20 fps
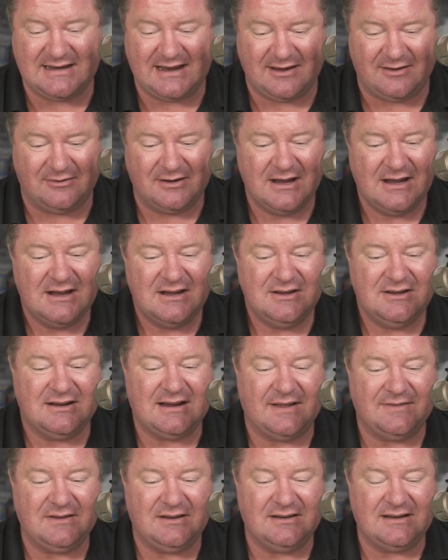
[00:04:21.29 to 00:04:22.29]
Now you
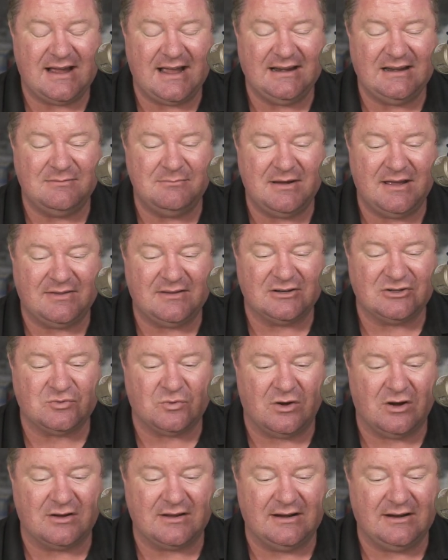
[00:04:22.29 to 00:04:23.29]
got the United Methodist
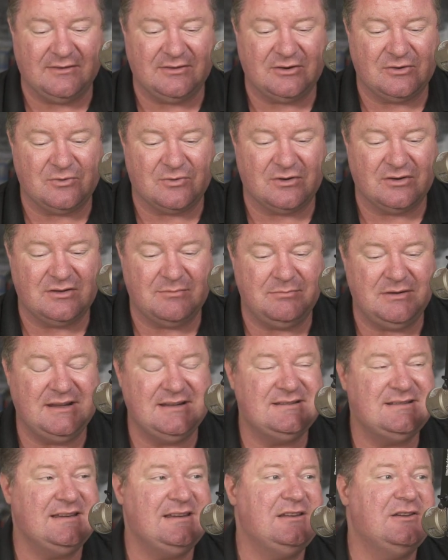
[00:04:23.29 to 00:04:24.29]
walking out the door, the
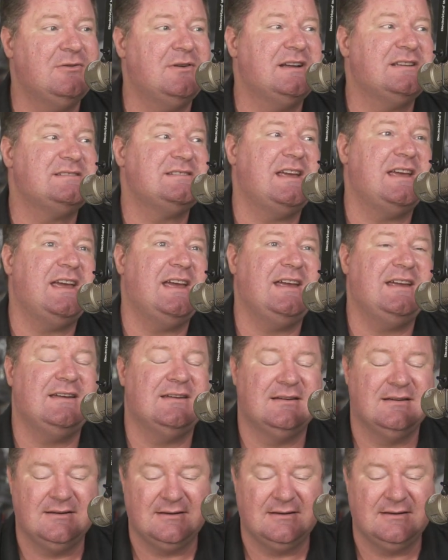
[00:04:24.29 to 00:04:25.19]
PCUSA.